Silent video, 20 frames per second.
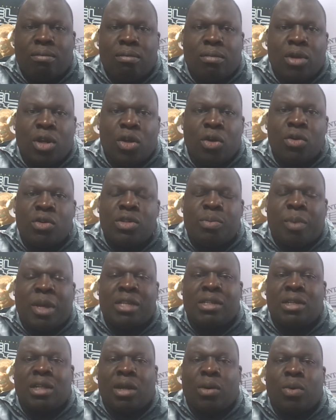news
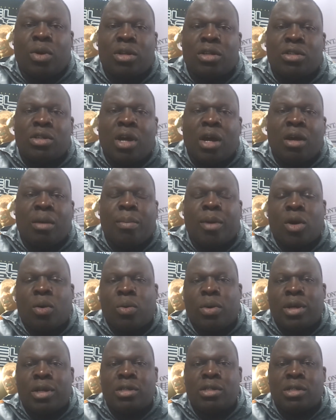basically I wanted to talk about
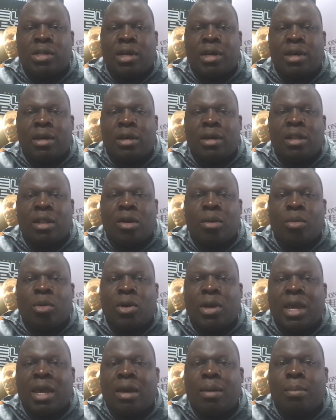was uh, Guillermo
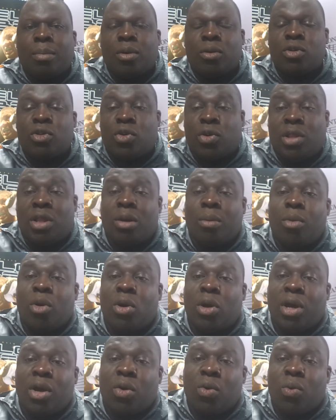Campos,
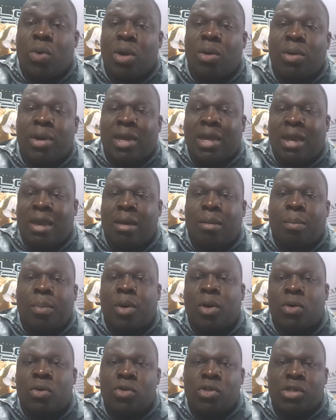Guillermo Herrera
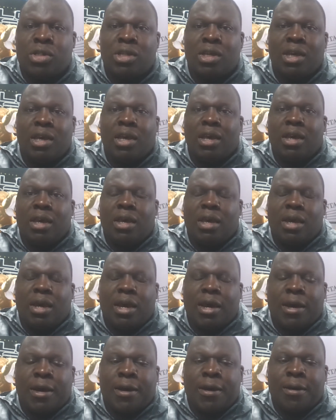Campos.
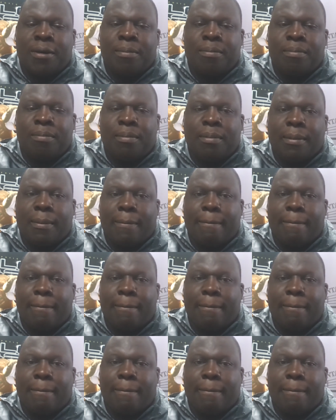Um,